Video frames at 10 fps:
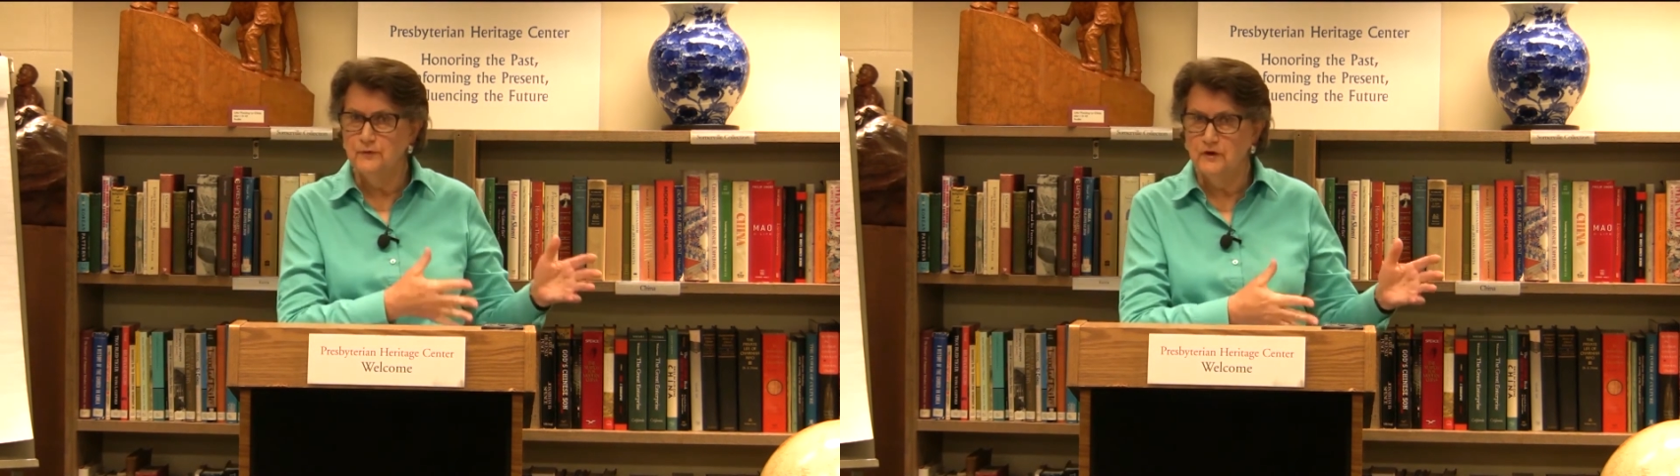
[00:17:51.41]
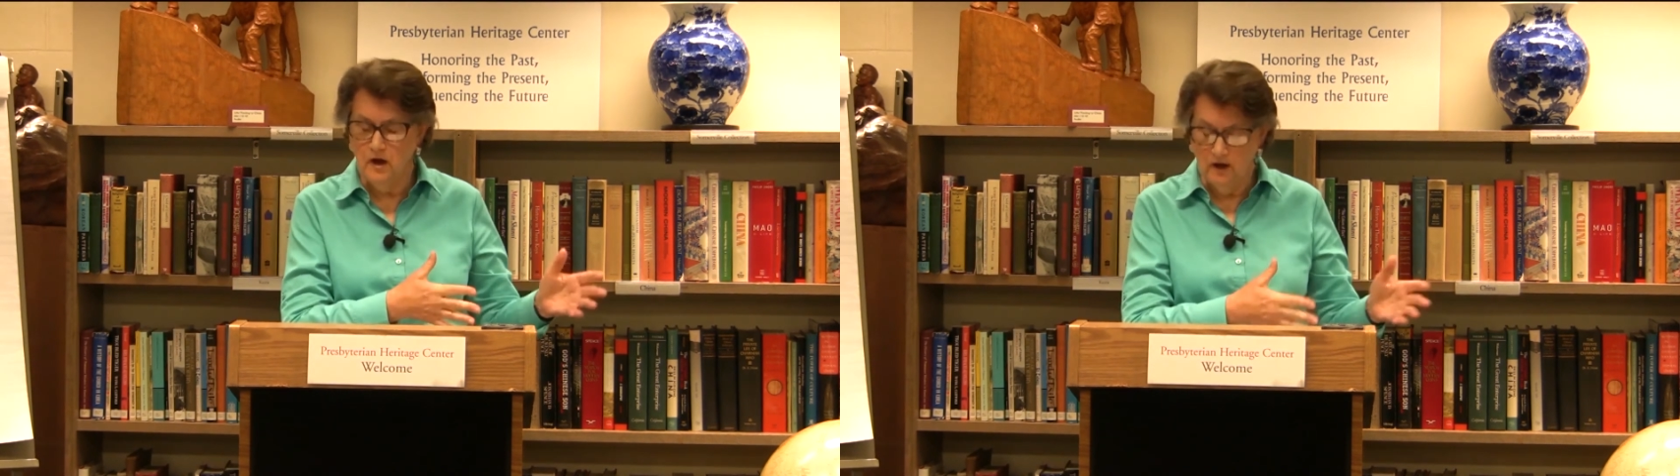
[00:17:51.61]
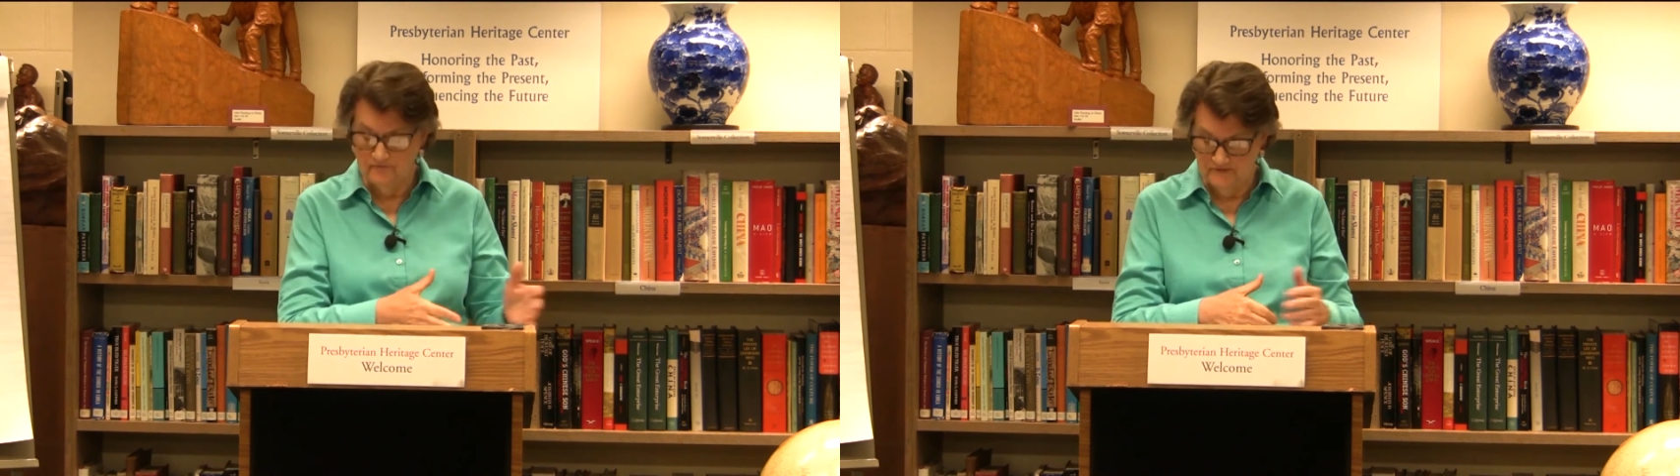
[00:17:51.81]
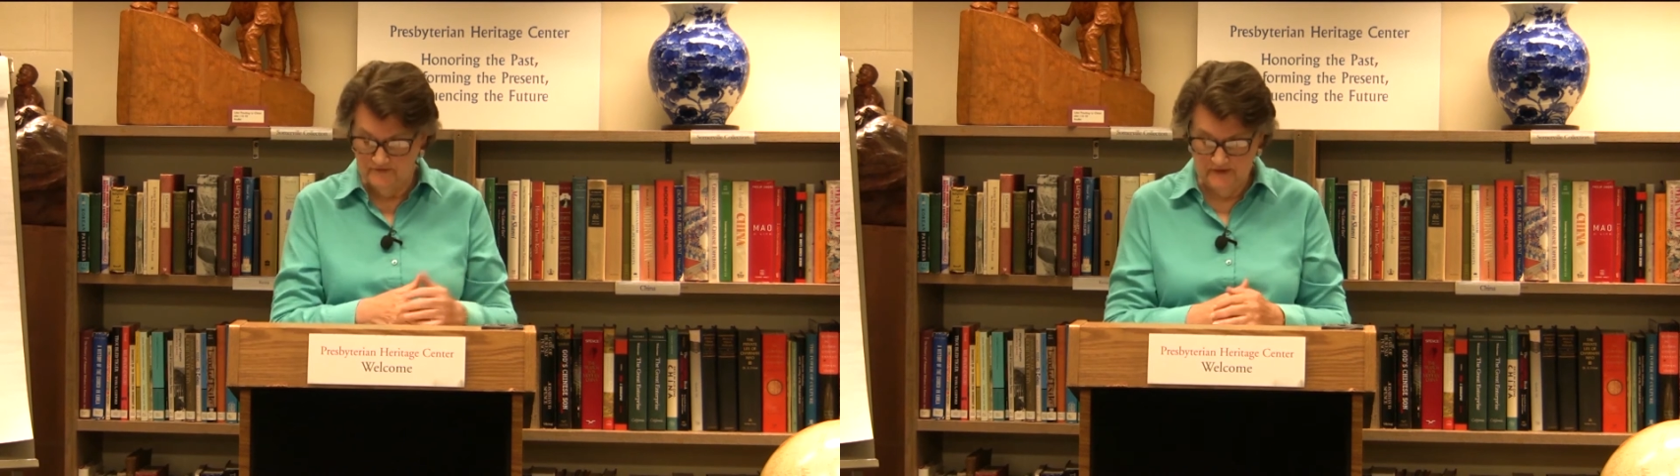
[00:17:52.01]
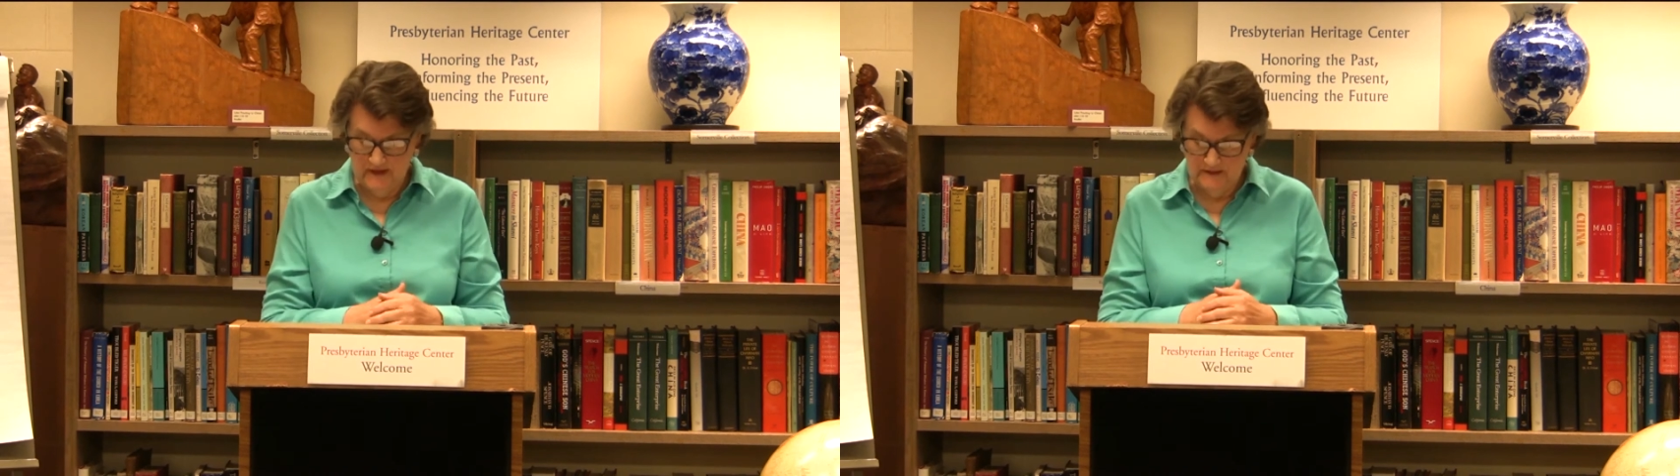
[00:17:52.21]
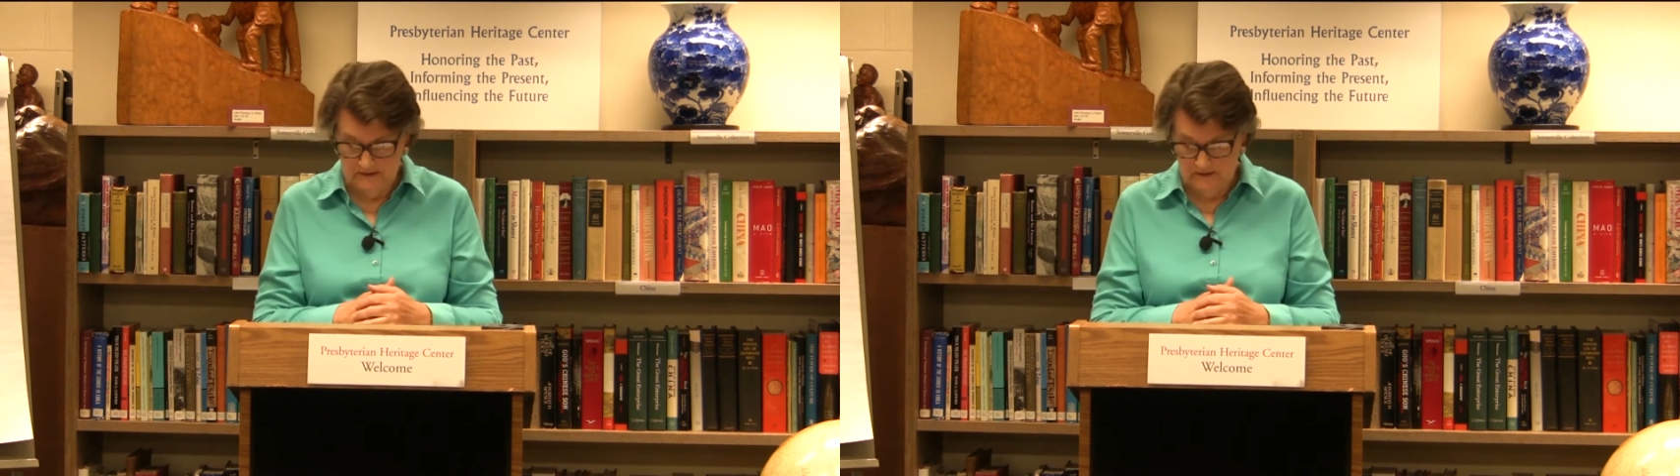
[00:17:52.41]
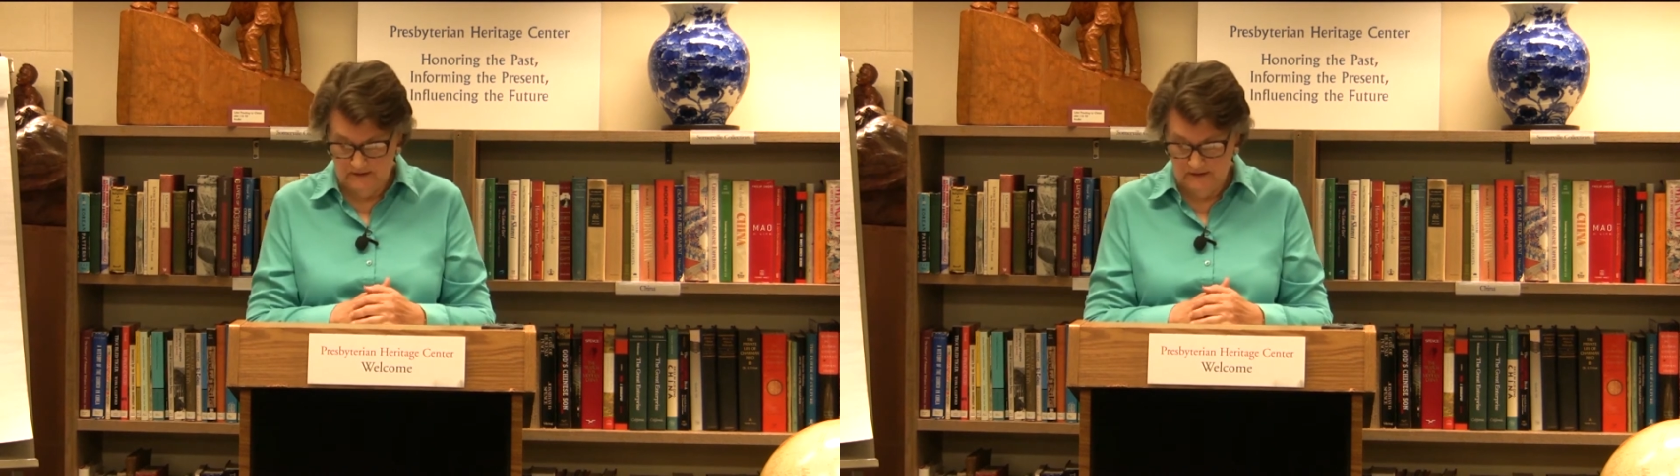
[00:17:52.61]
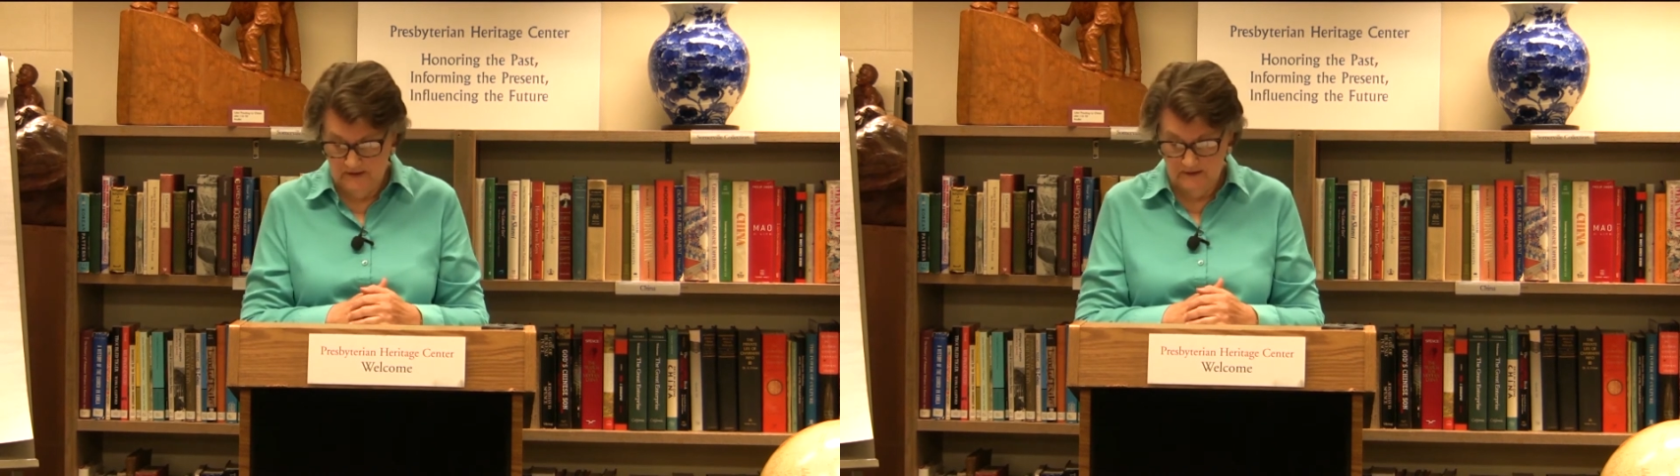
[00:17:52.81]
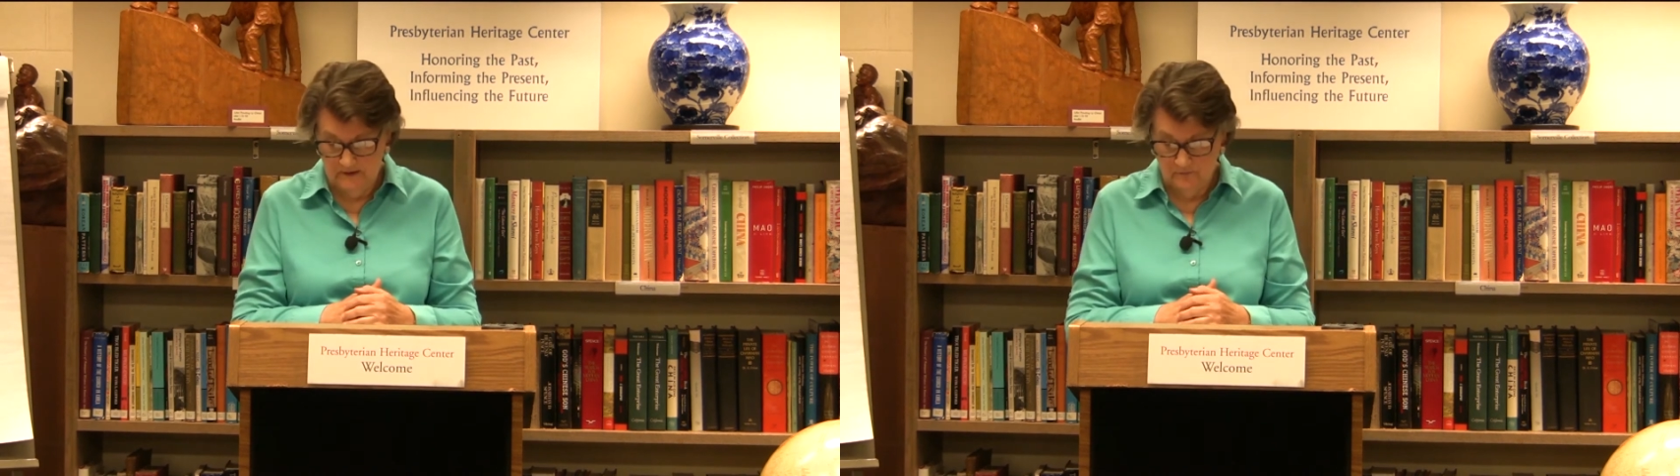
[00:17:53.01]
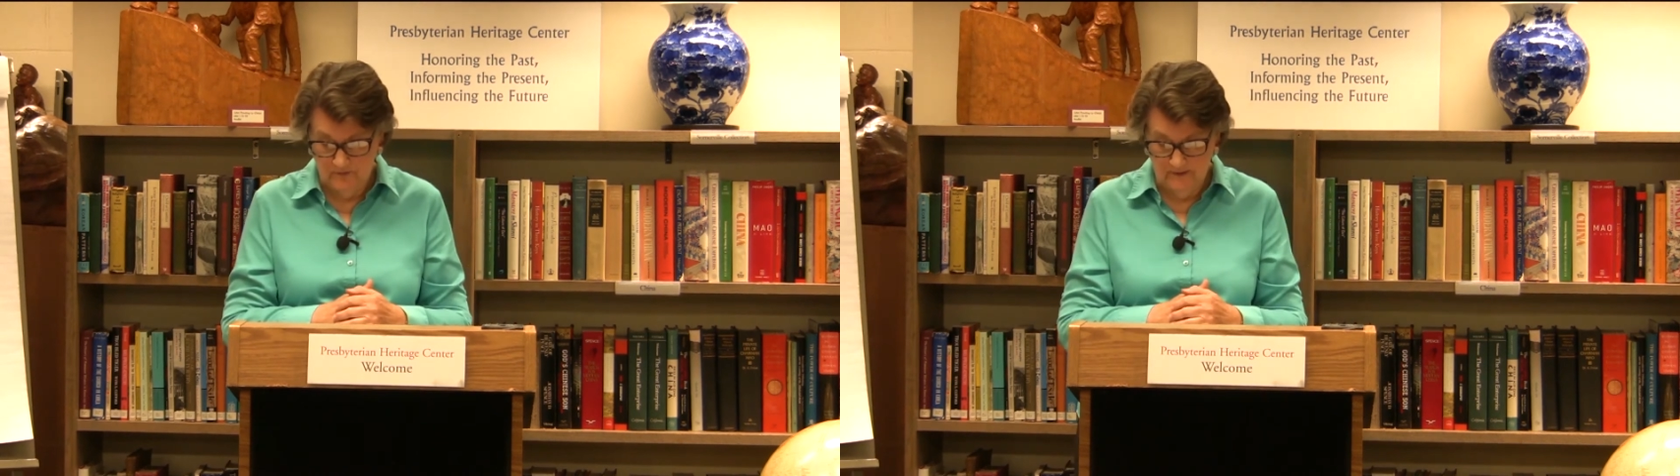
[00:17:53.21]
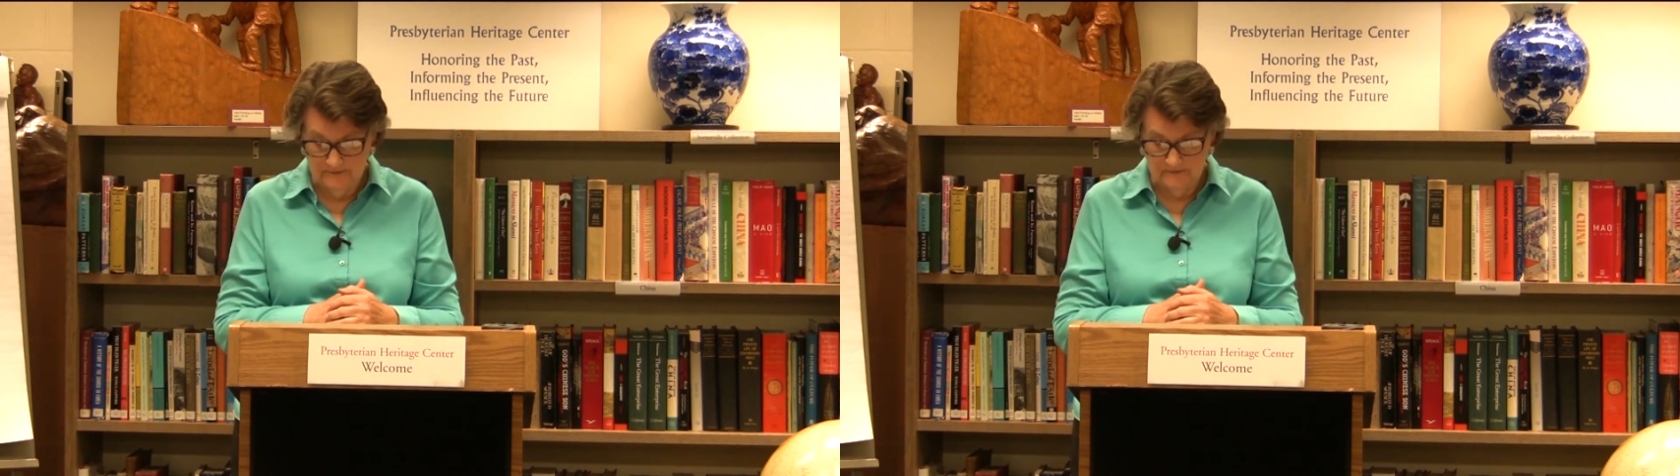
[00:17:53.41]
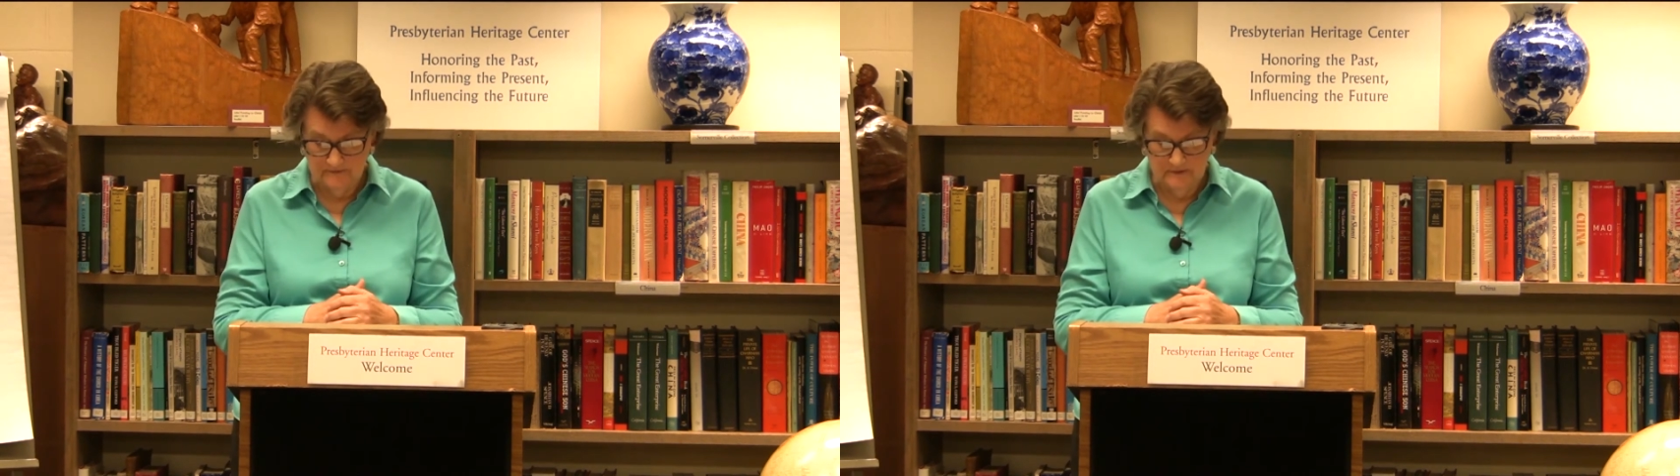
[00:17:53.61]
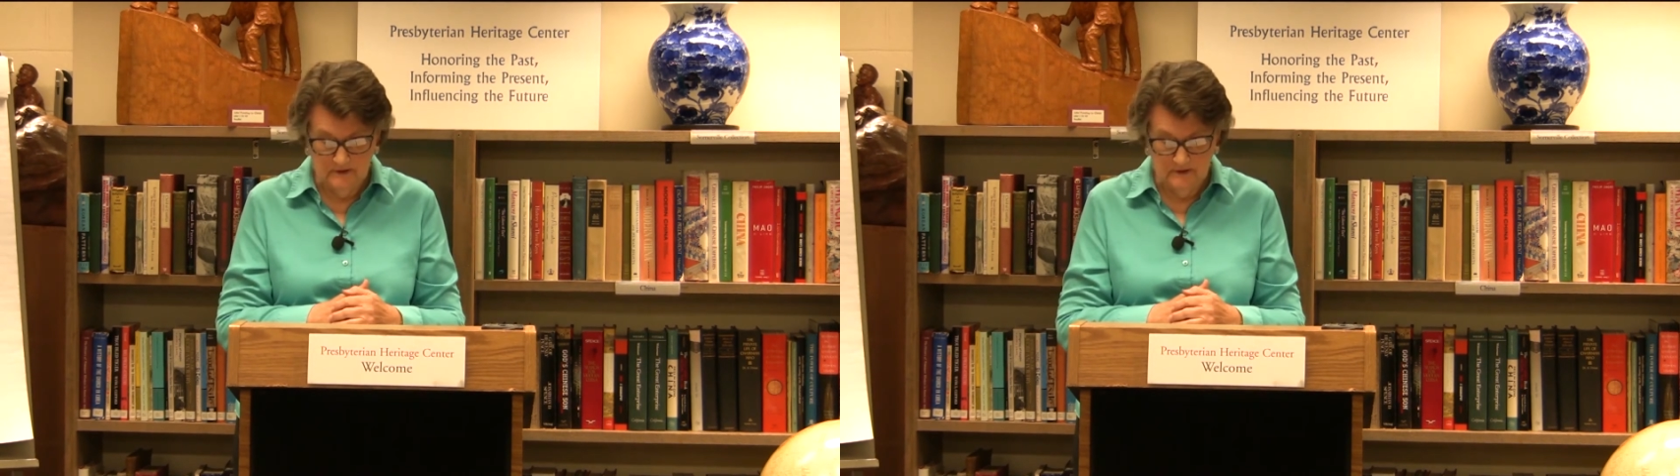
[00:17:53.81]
were confiscating Indian weapons,